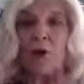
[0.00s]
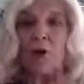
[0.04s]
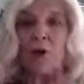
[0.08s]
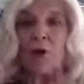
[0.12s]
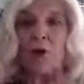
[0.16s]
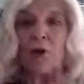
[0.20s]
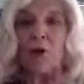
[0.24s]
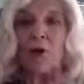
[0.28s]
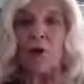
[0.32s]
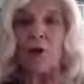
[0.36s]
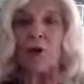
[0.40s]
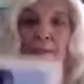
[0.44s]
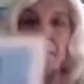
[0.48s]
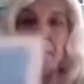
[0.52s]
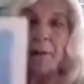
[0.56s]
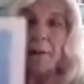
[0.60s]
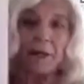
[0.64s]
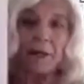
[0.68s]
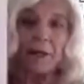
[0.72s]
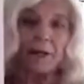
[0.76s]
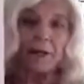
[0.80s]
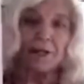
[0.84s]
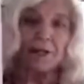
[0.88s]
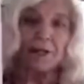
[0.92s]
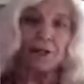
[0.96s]
When you
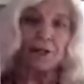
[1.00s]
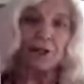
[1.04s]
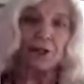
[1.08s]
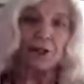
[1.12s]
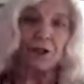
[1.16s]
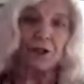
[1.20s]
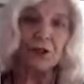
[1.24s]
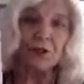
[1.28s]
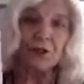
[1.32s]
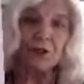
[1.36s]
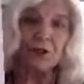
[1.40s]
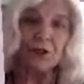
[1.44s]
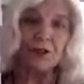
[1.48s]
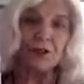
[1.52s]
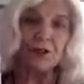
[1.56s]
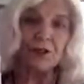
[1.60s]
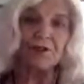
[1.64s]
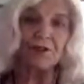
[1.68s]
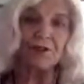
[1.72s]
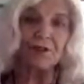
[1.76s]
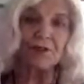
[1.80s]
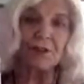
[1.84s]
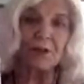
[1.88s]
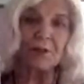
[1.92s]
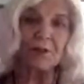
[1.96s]
walk up
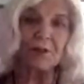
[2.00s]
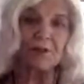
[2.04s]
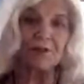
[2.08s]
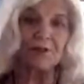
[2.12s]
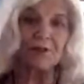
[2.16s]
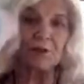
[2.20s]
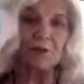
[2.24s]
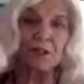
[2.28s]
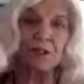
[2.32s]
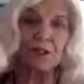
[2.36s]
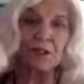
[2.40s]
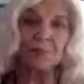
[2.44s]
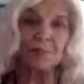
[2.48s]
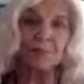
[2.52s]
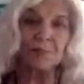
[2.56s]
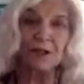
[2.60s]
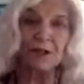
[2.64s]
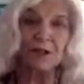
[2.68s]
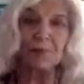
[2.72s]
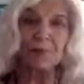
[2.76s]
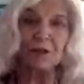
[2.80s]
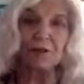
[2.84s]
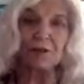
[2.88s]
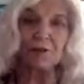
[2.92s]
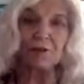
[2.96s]
to, so for some of
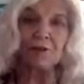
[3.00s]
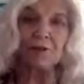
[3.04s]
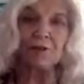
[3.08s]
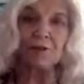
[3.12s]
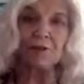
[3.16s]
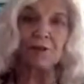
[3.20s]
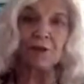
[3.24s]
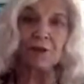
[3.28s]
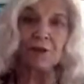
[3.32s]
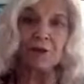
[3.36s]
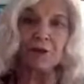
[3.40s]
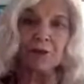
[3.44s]
you, this might be a